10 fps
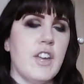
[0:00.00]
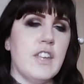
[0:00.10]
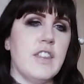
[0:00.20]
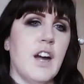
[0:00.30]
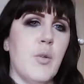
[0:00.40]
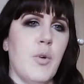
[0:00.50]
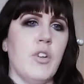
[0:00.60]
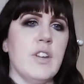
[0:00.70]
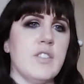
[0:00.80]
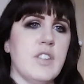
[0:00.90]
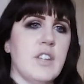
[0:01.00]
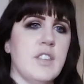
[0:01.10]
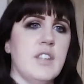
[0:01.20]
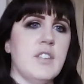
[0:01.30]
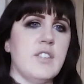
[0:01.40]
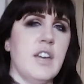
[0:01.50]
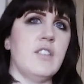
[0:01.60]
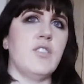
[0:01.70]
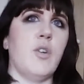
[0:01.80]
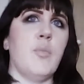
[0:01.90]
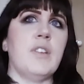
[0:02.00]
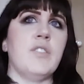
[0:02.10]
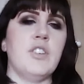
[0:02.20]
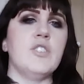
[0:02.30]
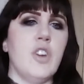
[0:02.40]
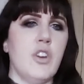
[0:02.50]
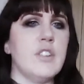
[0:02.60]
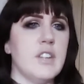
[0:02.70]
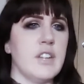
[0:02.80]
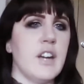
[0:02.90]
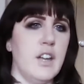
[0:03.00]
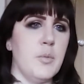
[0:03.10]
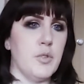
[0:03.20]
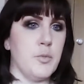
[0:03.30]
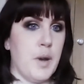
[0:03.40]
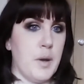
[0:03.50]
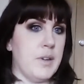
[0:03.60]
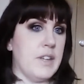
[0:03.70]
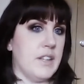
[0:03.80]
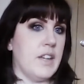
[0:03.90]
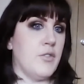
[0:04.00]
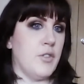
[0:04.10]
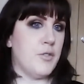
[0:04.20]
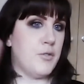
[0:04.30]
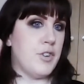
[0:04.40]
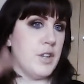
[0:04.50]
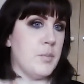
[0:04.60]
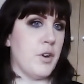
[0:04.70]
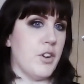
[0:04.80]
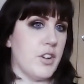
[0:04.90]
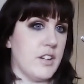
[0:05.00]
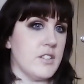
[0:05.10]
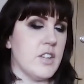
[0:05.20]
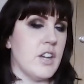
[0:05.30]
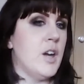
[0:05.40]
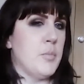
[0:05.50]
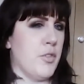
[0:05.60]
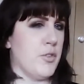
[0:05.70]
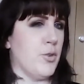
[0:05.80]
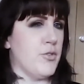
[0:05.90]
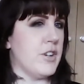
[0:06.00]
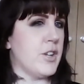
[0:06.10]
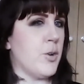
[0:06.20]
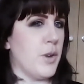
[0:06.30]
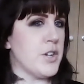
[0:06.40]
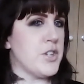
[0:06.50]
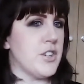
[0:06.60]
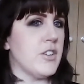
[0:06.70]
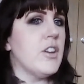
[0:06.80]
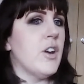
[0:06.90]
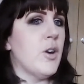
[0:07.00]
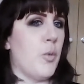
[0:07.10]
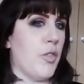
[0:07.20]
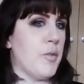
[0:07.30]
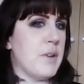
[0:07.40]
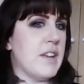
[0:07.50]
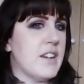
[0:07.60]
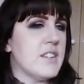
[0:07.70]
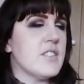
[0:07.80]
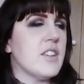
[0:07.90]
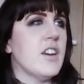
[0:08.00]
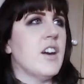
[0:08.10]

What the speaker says: And in that one, it's like these kids are basically turned into cannibals by being given free burgers, but they don't really question what the meat is.